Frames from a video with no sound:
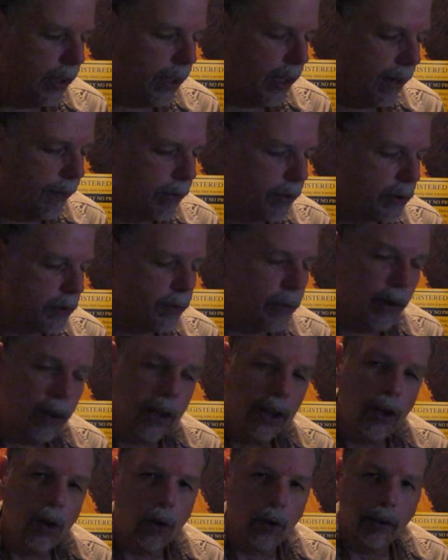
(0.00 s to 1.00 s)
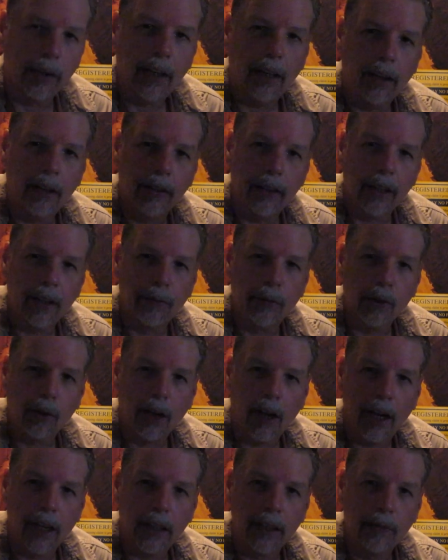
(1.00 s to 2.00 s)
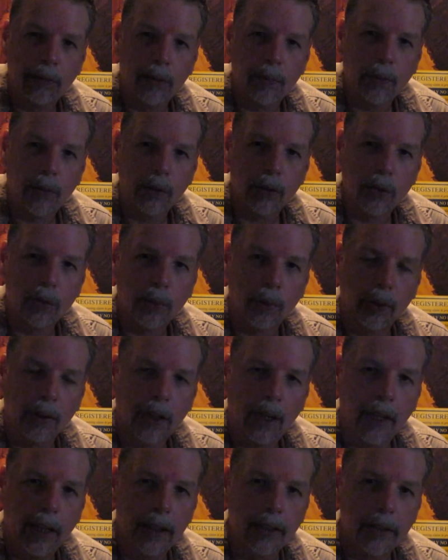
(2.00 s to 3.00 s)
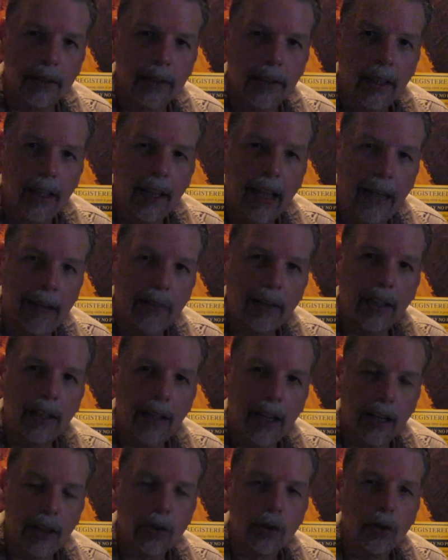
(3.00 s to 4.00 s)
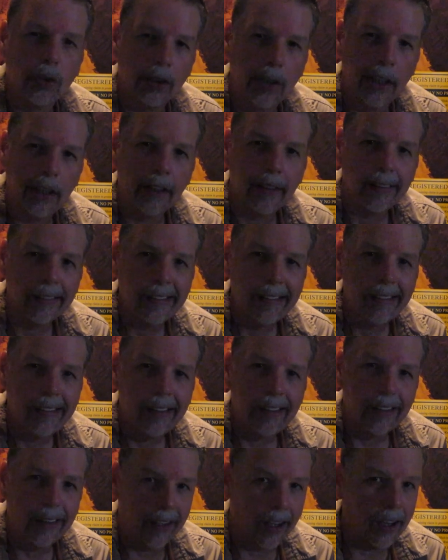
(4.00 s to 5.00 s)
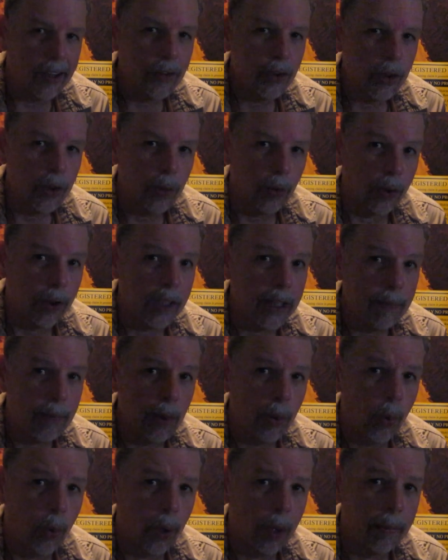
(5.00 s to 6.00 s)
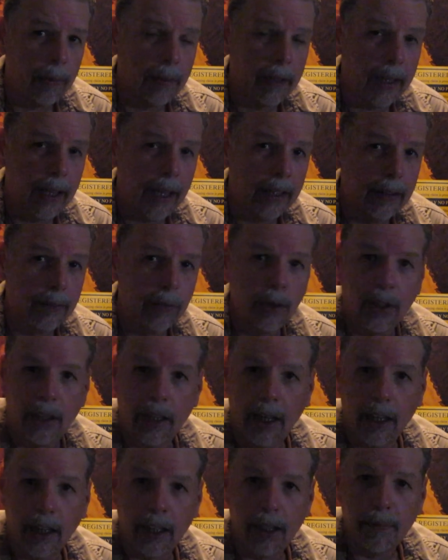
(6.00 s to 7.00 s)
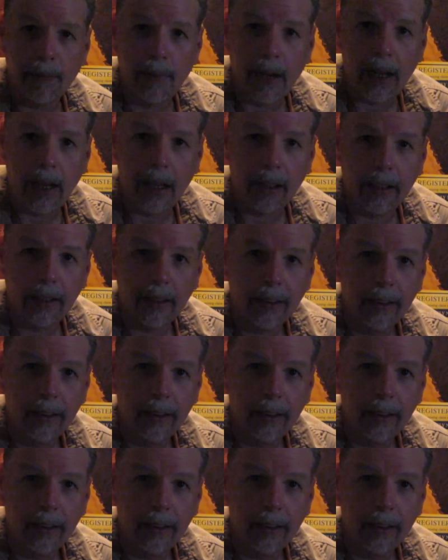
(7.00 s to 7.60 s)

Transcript: If it's very cold out, if you're hiking for multiple days, having an extra layer on you will keep you warm at night if you can't get back.